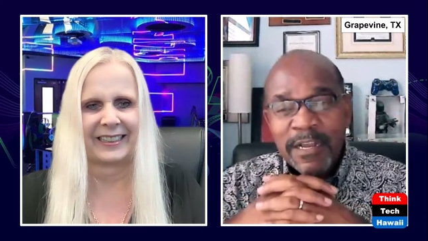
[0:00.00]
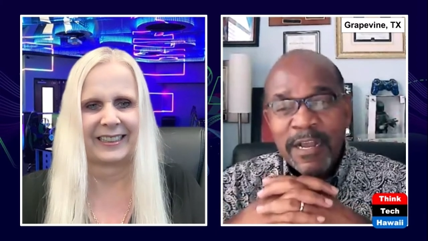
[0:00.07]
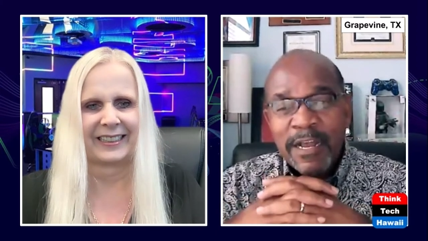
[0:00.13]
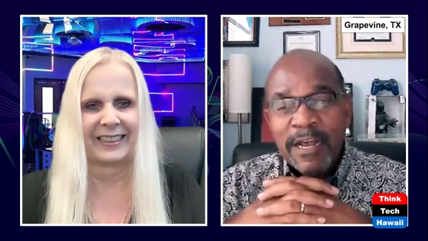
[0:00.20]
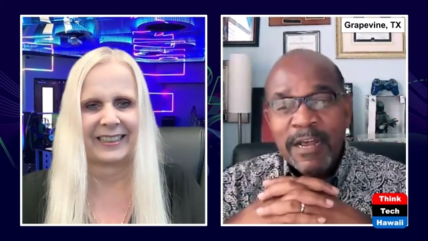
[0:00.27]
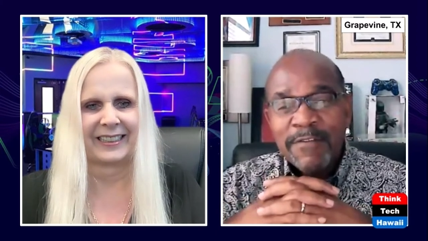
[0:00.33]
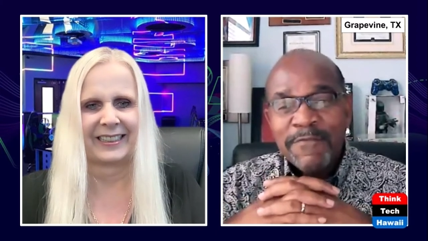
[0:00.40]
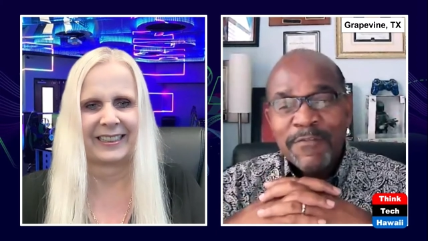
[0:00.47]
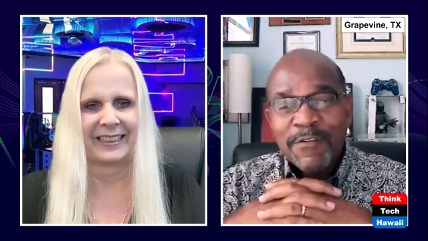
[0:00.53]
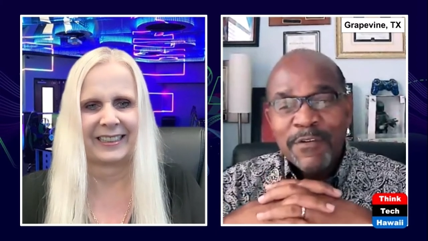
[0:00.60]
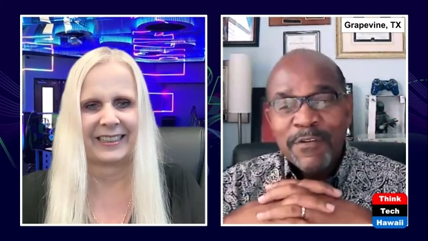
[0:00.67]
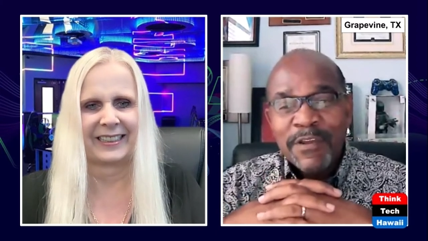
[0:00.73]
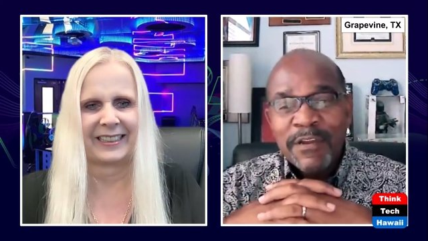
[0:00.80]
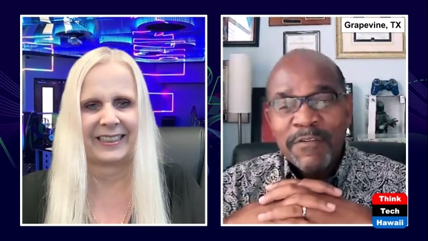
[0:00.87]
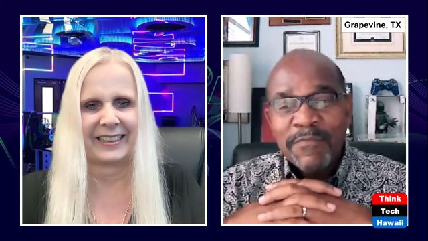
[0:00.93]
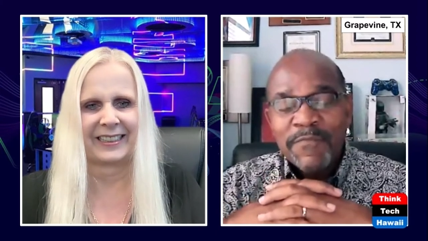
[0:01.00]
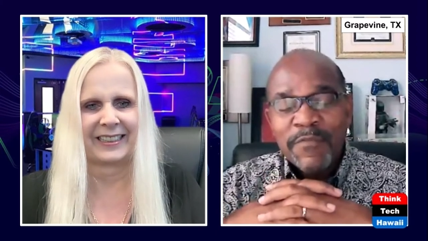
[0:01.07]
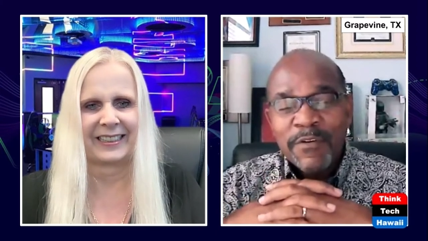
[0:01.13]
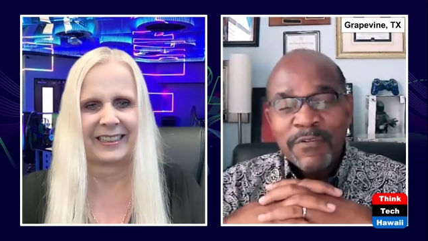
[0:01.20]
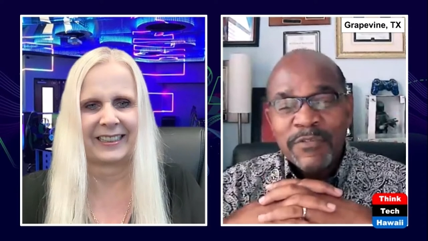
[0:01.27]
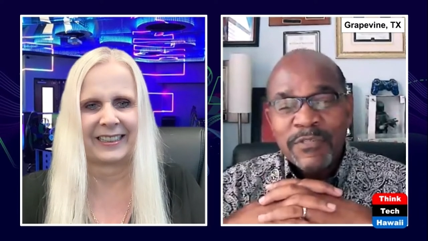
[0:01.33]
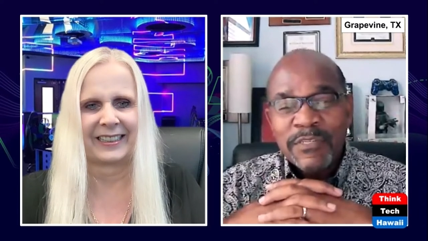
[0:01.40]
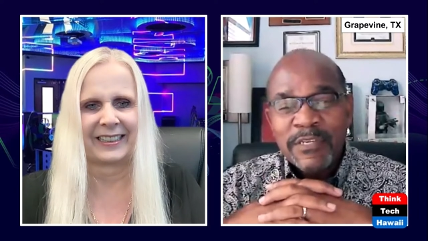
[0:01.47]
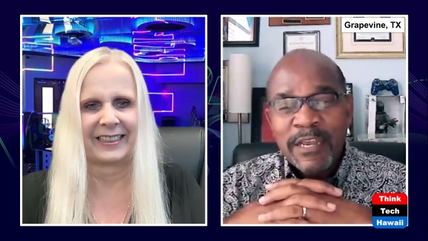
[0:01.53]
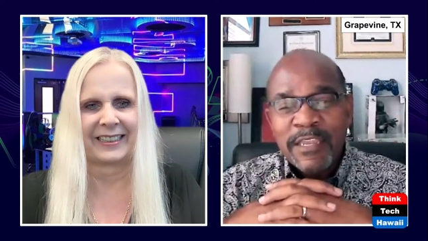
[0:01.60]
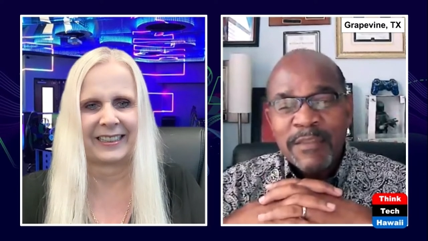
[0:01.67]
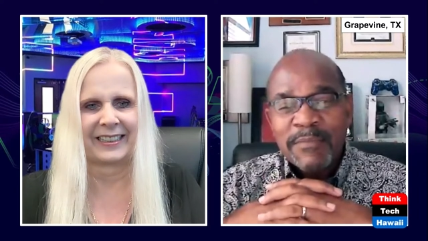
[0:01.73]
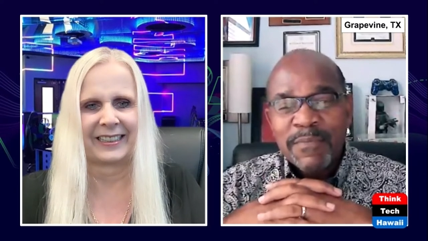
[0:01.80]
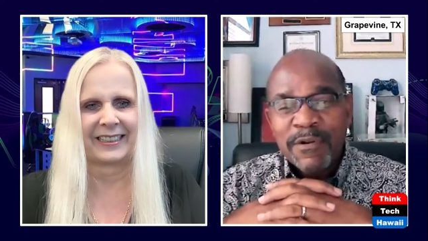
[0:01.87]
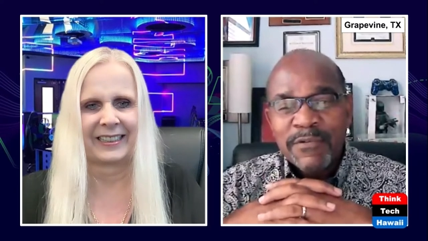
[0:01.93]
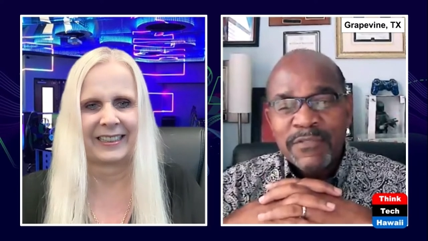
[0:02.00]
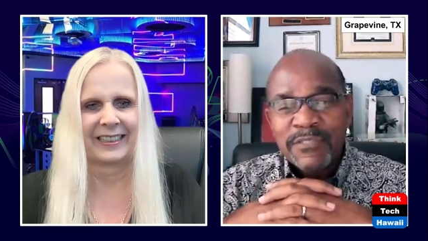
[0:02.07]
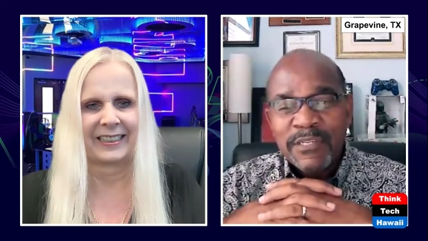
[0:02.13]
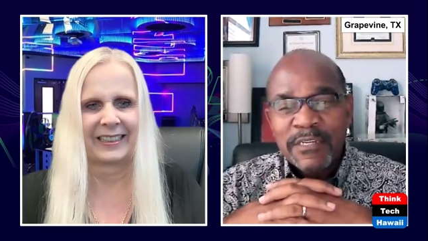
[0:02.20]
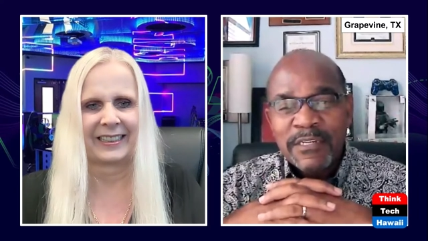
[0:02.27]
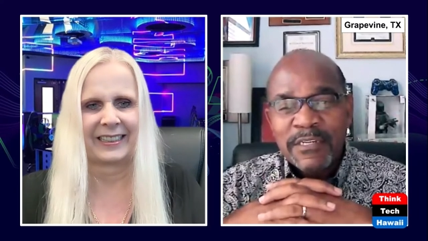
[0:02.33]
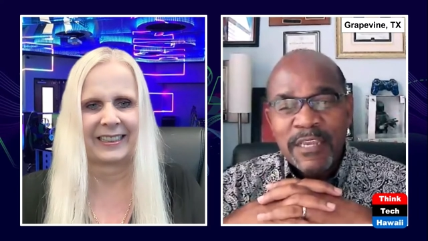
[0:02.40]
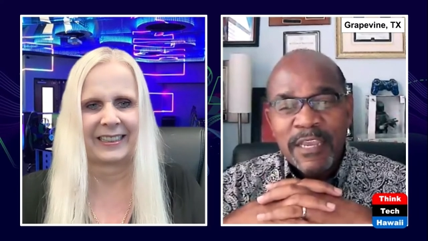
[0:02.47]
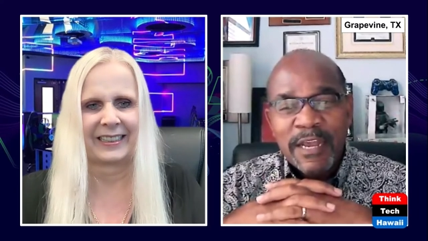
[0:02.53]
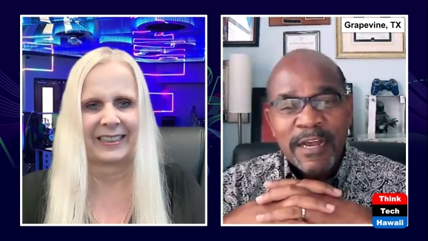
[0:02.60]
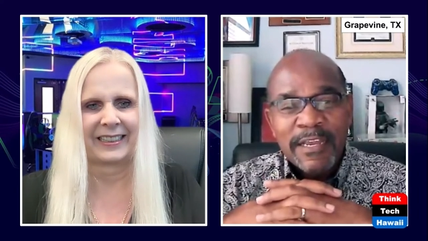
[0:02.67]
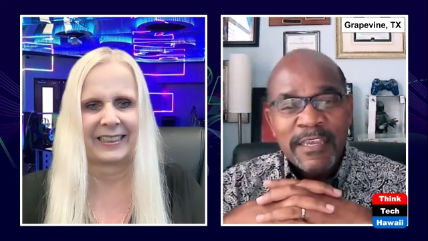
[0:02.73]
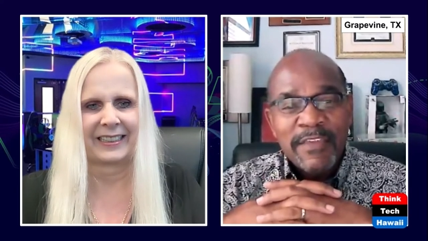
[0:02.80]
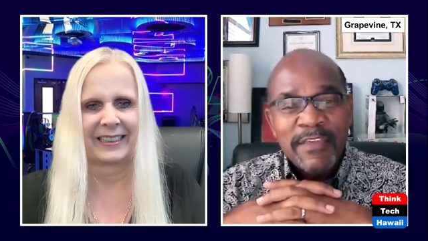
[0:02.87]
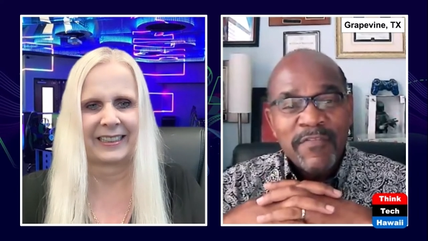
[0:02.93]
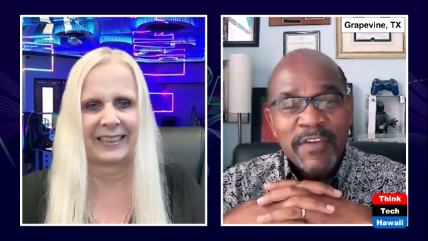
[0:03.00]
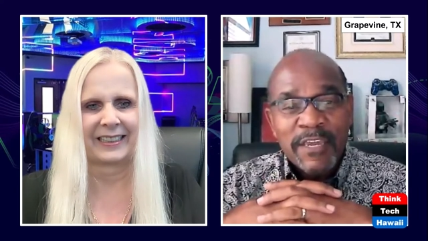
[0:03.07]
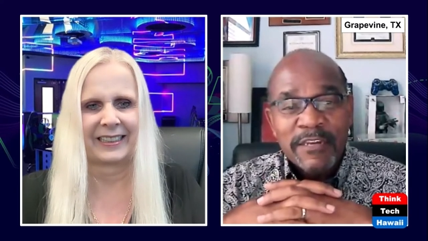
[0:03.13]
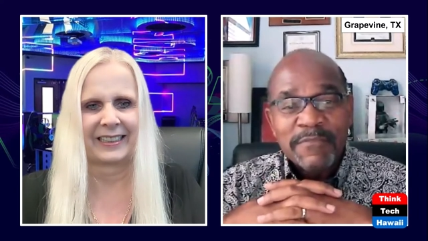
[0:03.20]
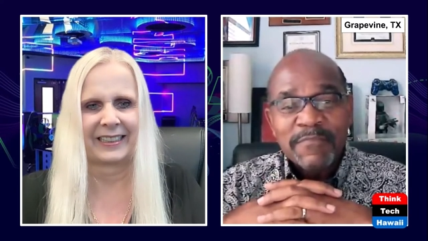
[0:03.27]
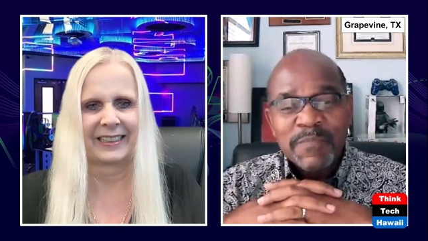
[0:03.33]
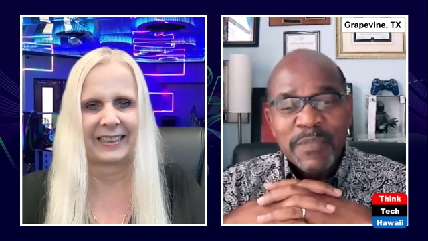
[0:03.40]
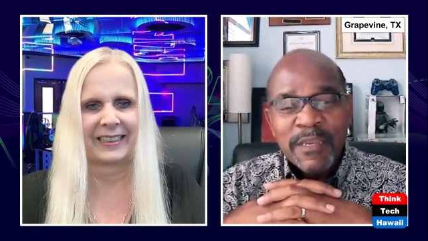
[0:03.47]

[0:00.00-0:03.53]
Speaker 1: for their first in-person event.